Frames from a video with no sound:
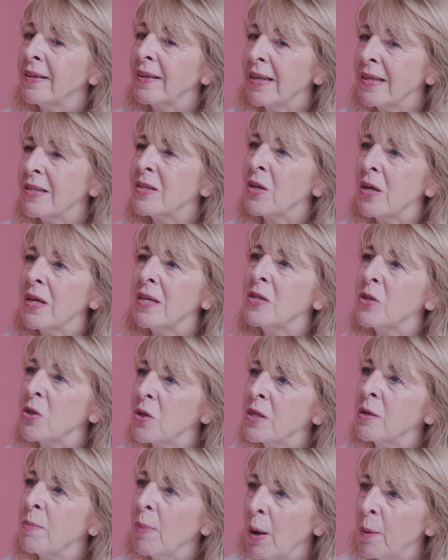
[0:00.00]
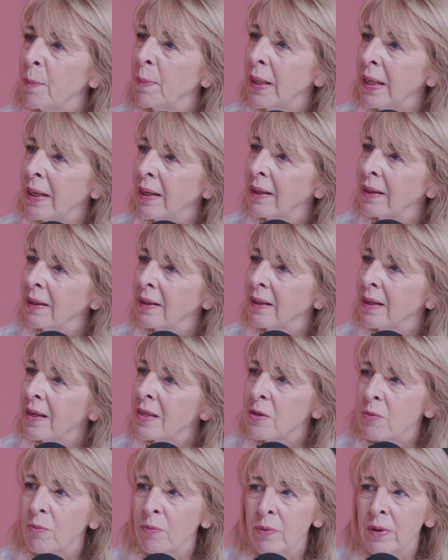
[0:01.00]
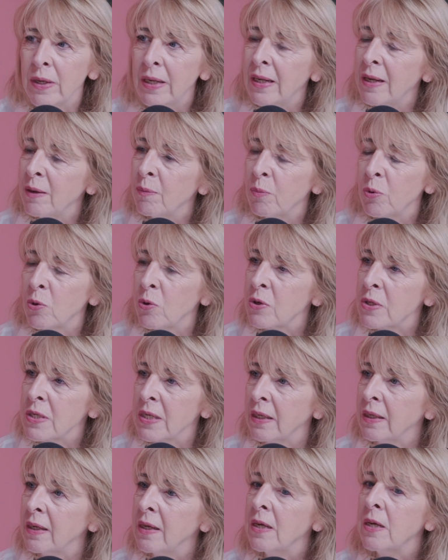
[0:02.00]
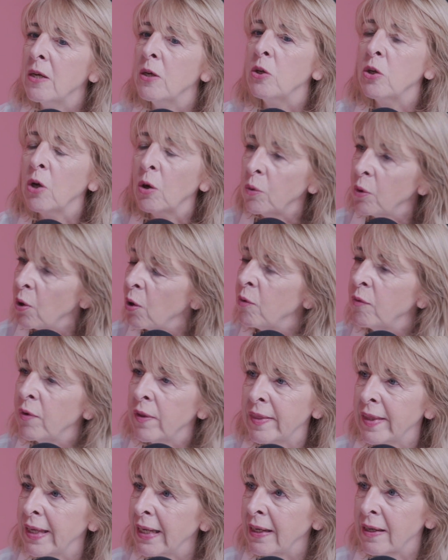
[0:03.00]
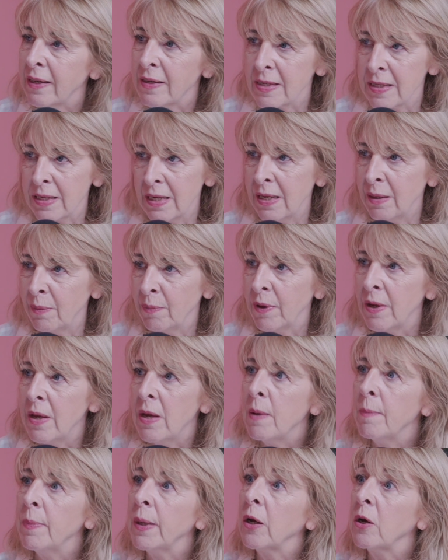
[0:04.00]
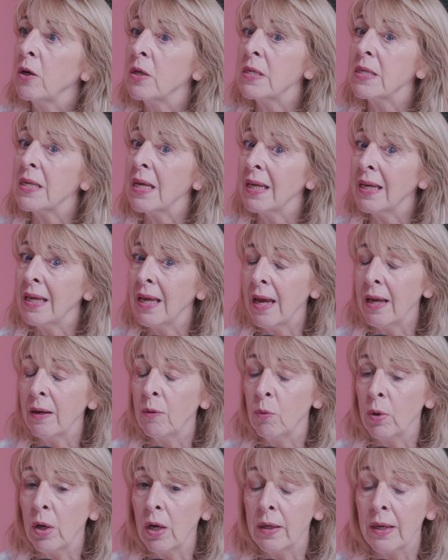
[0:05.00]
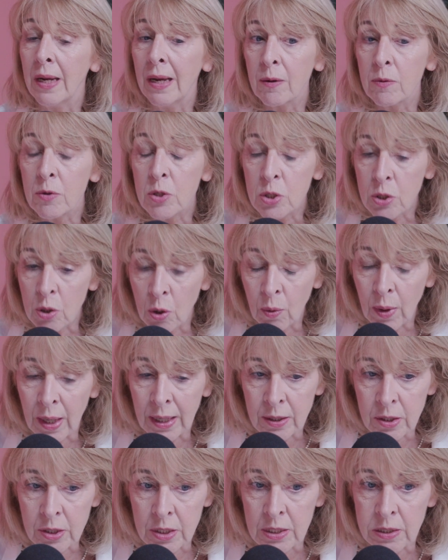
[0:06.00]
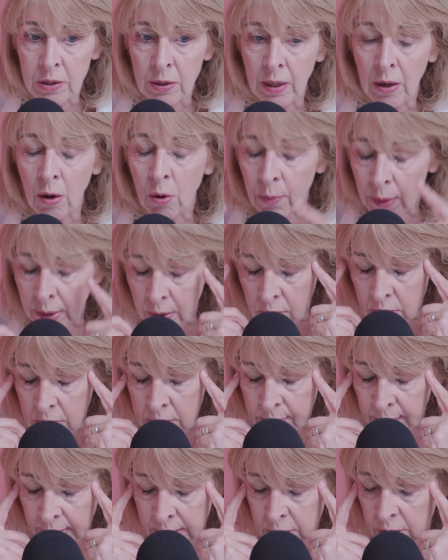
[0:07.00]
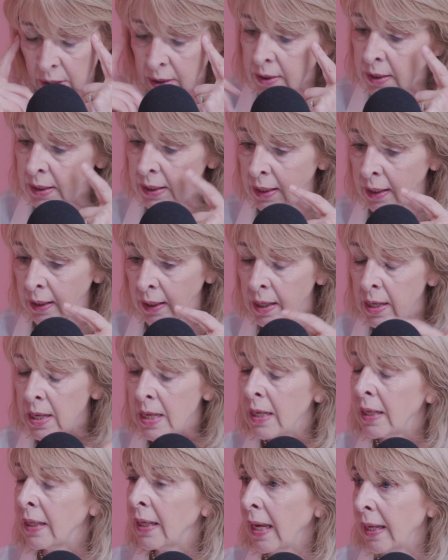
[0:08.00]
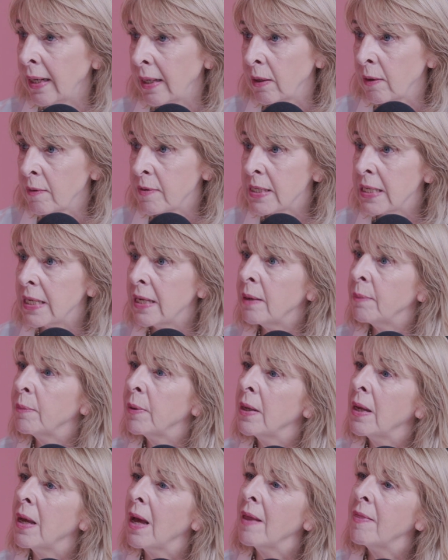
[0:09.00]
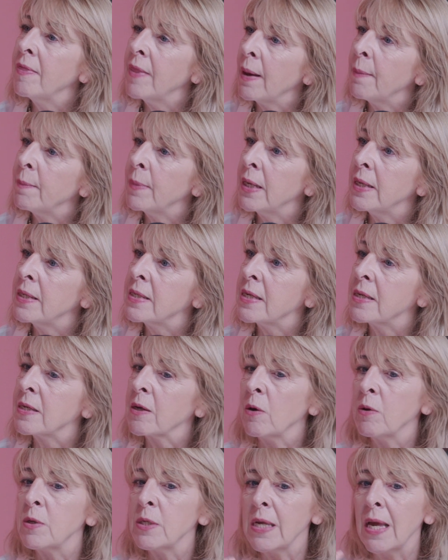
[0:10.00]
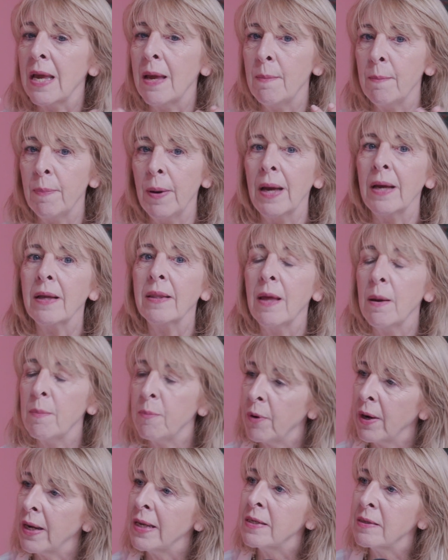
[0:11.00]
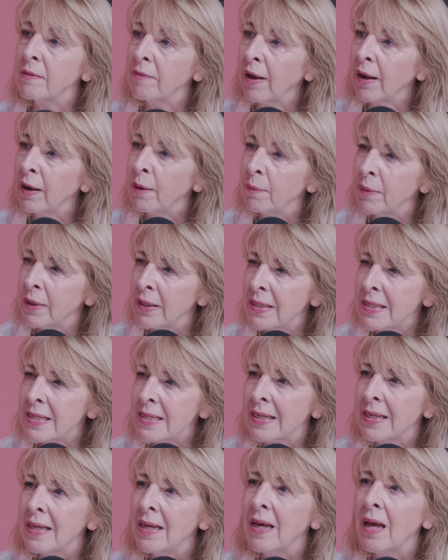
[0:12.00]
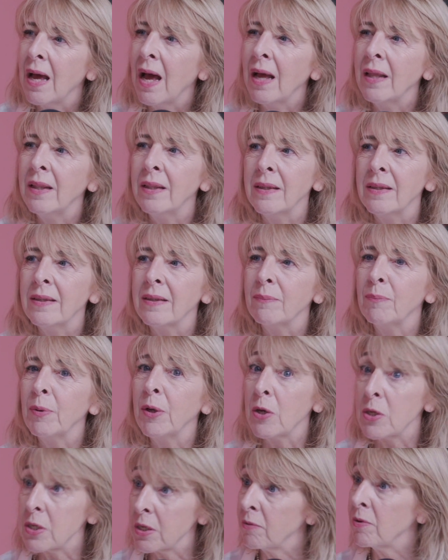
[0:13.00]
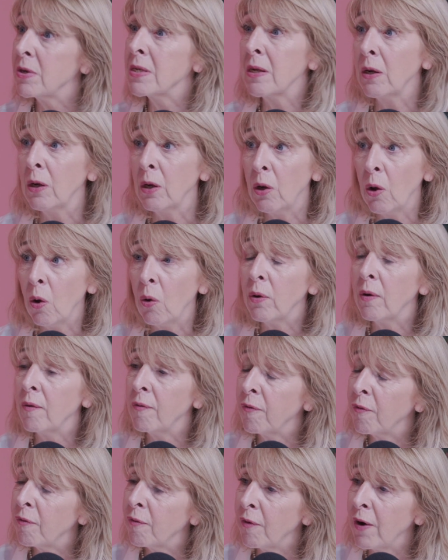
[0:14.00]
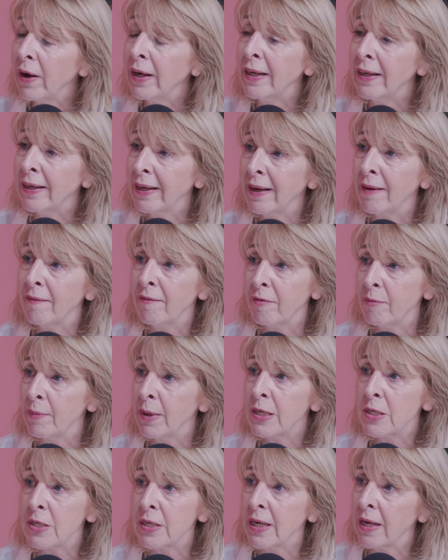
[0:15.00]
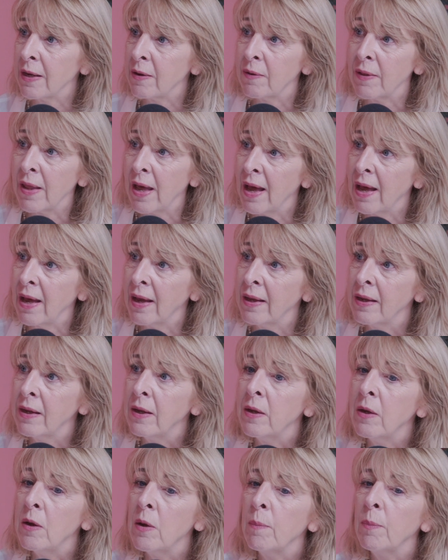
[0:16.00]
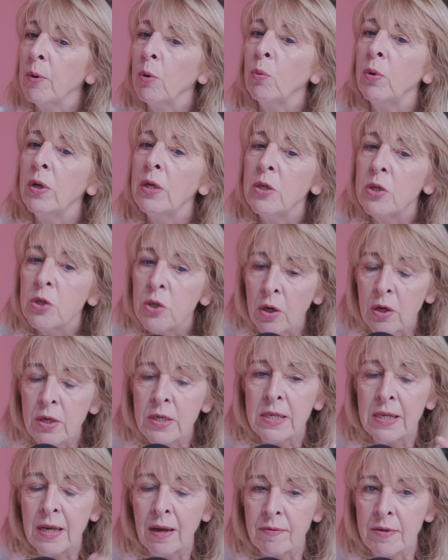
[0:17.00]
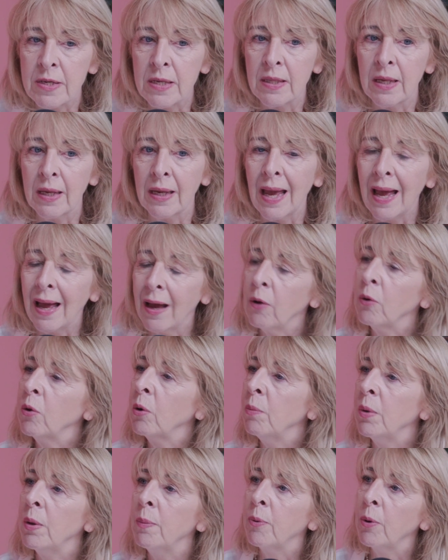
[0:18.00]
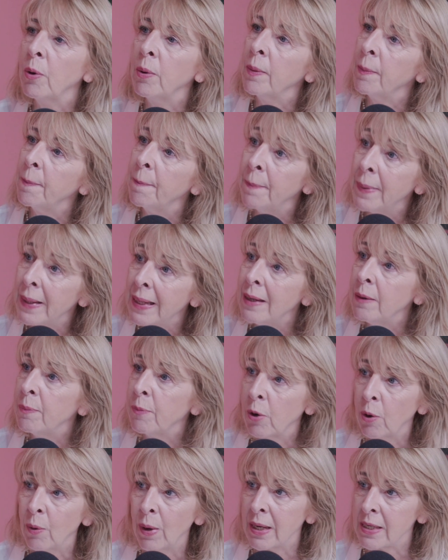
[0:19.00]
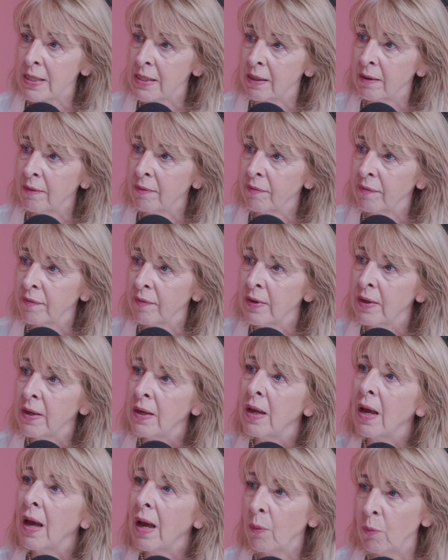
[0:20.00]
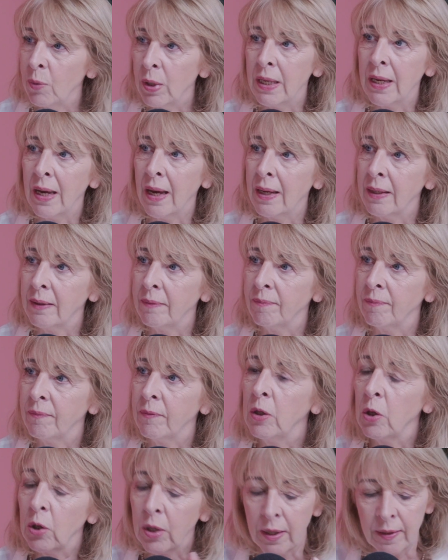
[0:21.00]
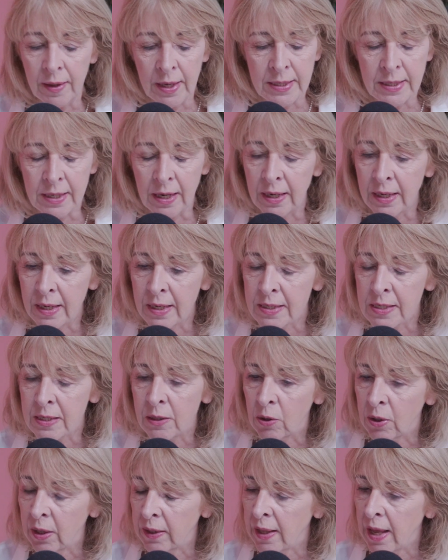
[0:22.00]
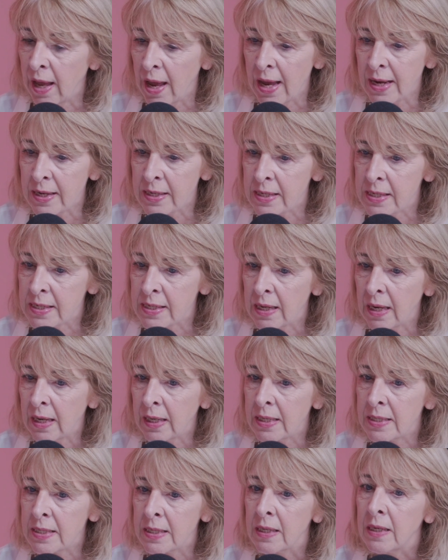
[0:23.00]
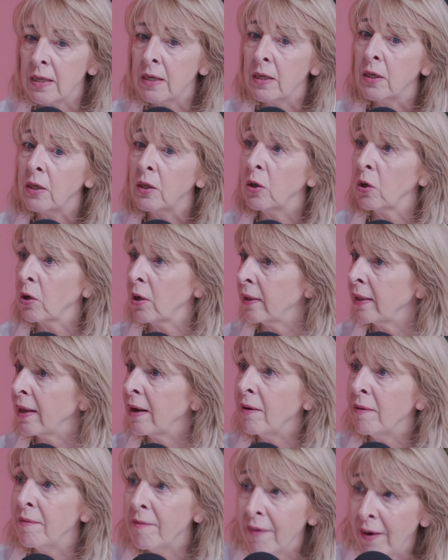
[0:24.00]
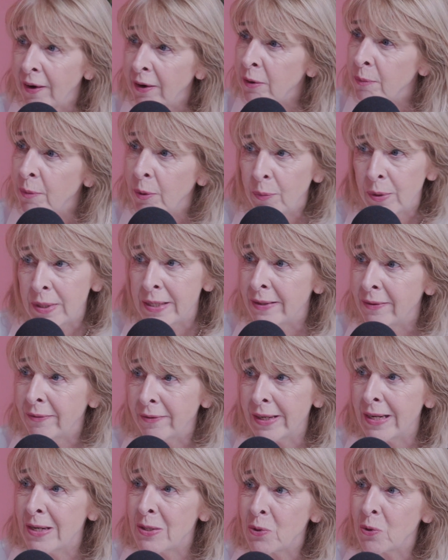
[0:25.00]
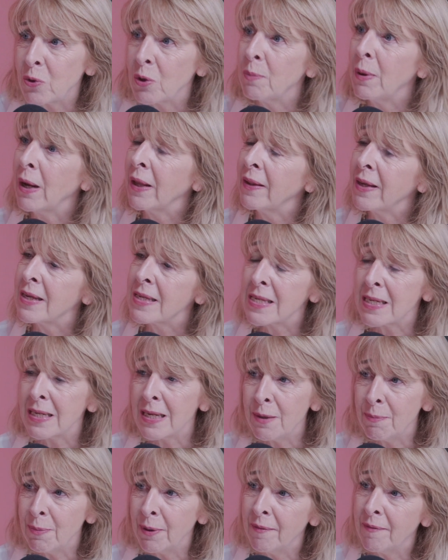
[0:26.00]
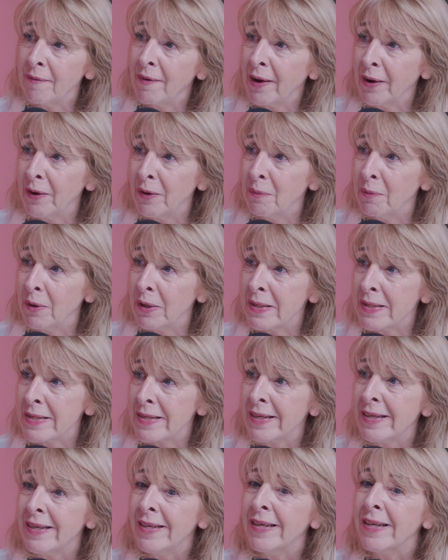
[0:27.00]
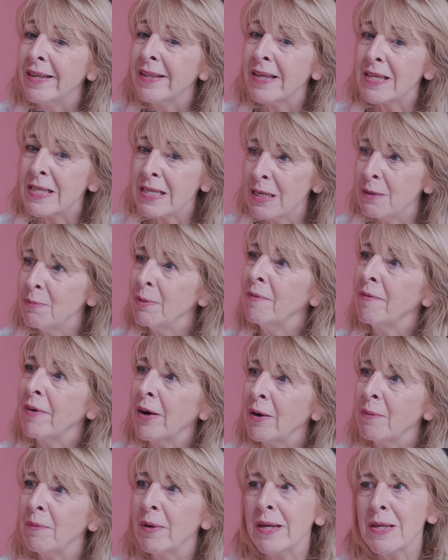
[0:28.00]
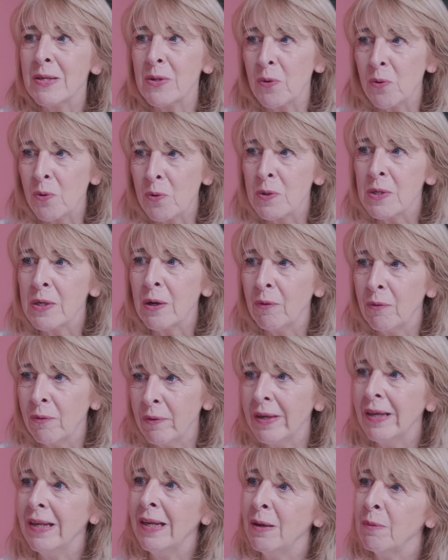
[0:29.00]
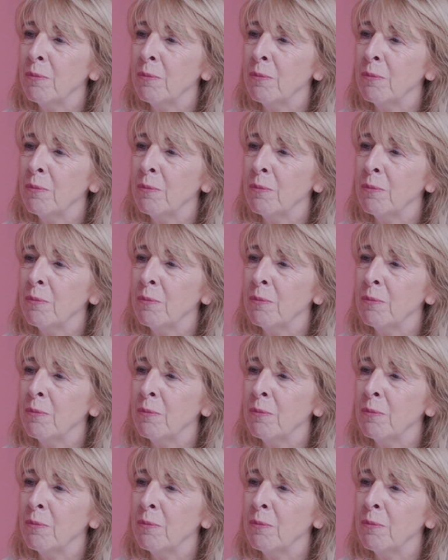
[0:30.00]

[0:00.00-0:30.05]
it's just about being. It's really important. Don't overthink sleep, because again, we are now so anxious looking, oh my goodness, my child didn't get enough sleep. And that means it's going to impact their brain development. And because there is a lot of frightening information out there, but we just have to think, how can we be proactive? And we can look at their diets, look at their exercise, look at their environment. We didn't really talk about their sleep environment. Their sleep environment is also really